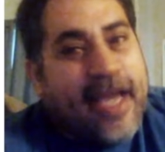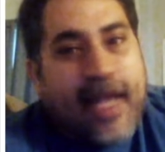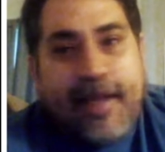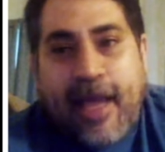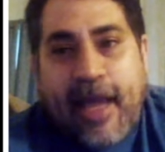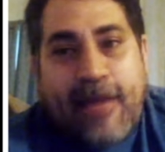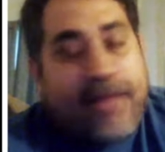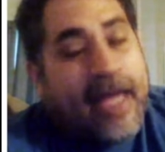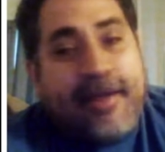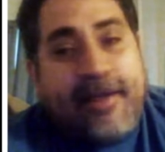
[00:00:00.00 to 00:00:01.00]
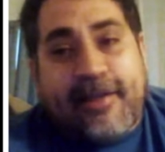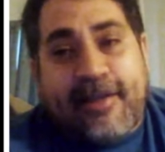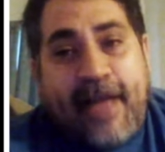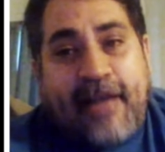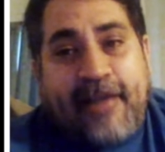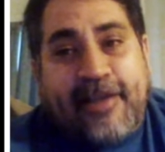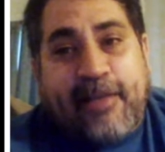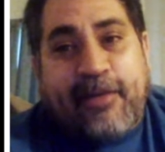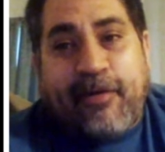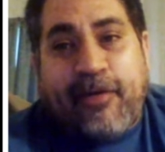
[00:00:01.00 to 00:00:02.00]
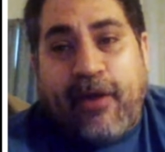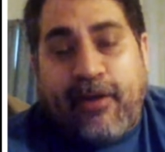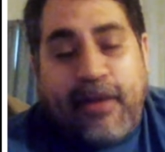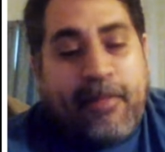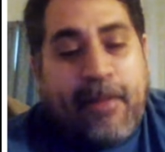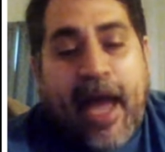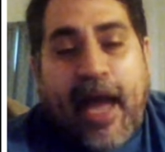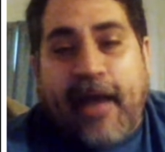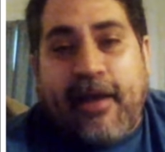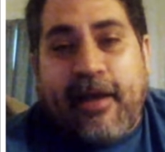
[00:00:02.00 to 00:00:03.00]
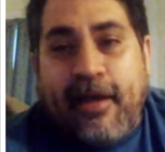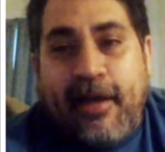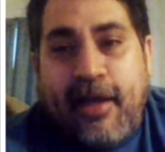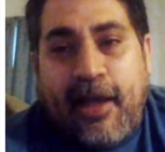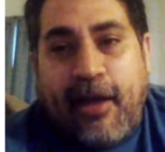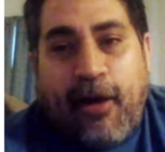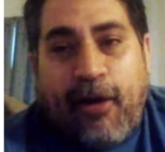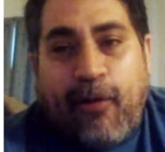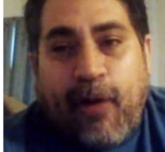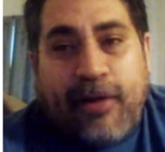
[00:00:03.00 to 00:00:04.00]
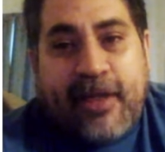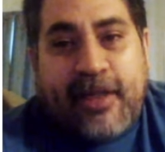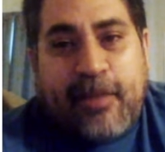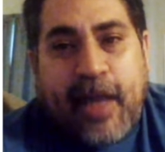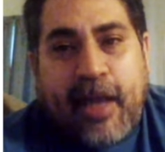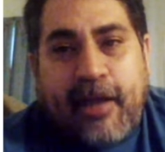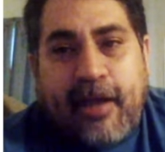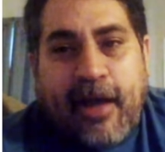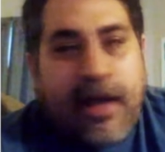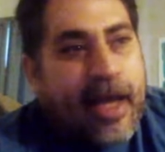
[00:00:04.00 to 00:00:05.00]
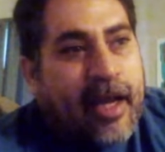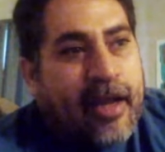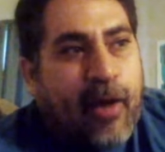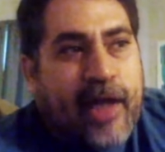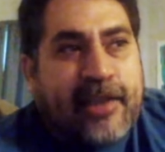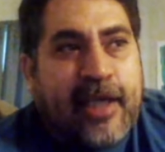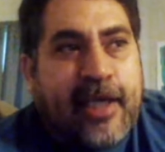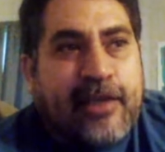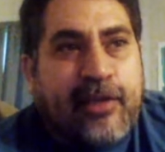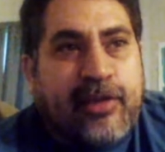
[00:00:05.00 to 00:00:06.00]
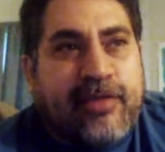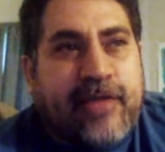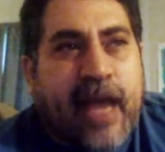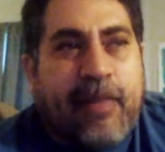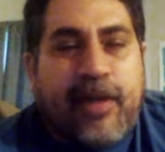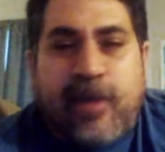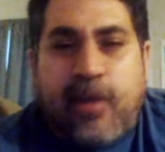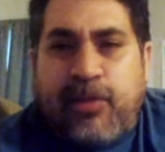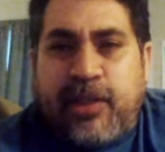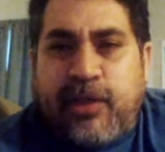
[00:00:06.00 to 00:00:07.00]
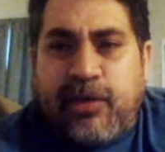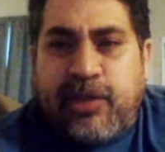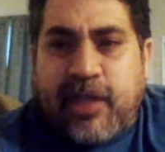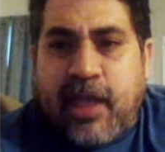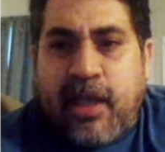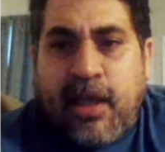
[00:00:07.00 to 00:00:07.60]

And yet that does not seem to have held him back in all the work that he's made. And, you know, I see his use of type, and it's almost he uses it